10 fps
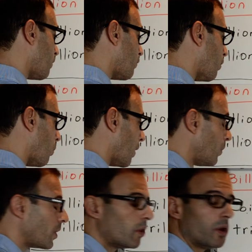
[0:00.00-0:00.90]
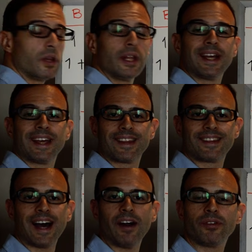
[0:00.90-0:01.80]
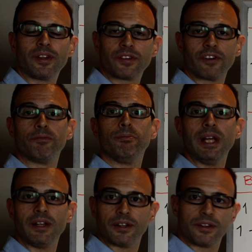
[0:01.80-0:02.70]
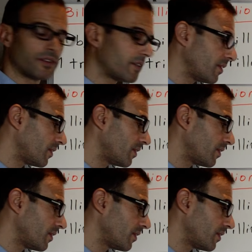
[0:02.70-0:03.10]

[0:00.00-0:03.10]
for what we call thousands of millions,